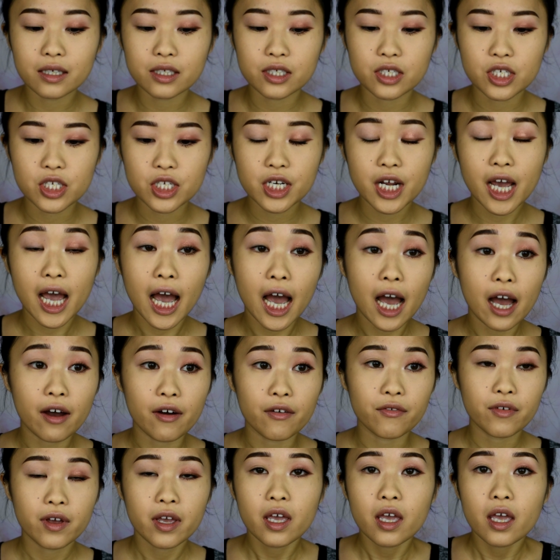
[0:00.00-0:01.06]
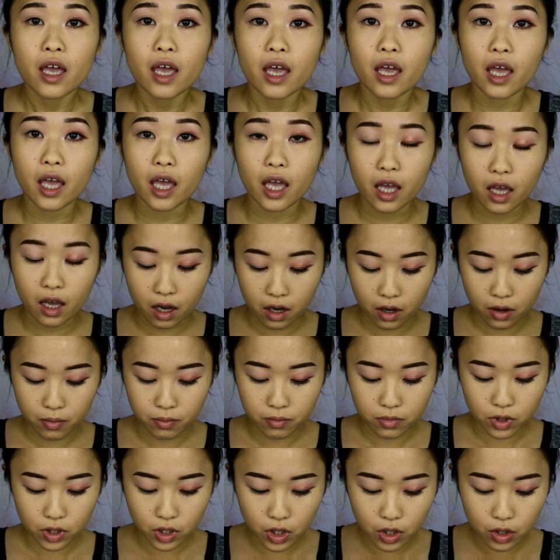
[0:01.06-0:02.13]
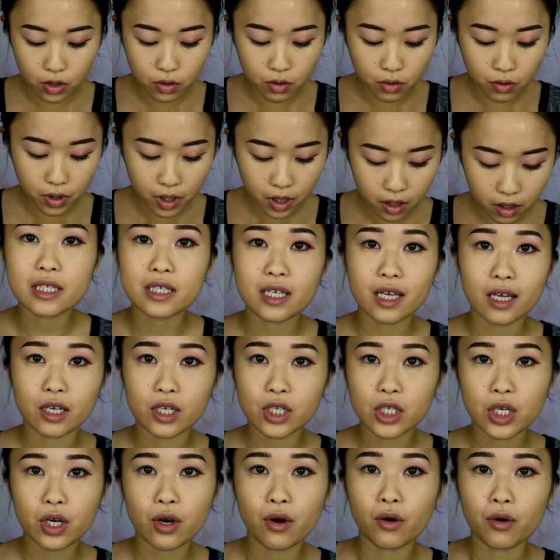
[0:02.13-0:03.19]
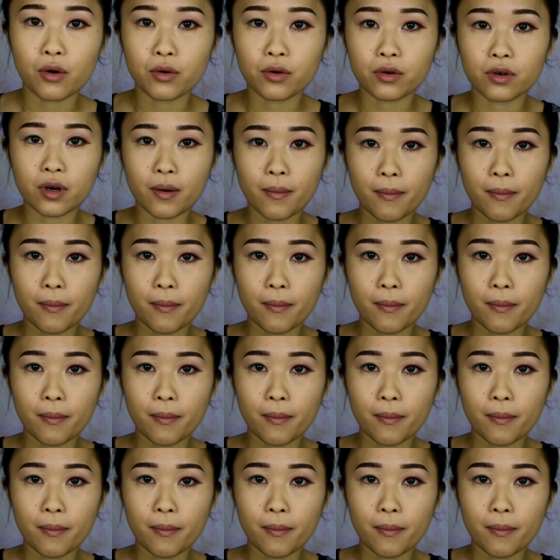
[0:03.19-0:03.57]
Doesn't have a nude skin tone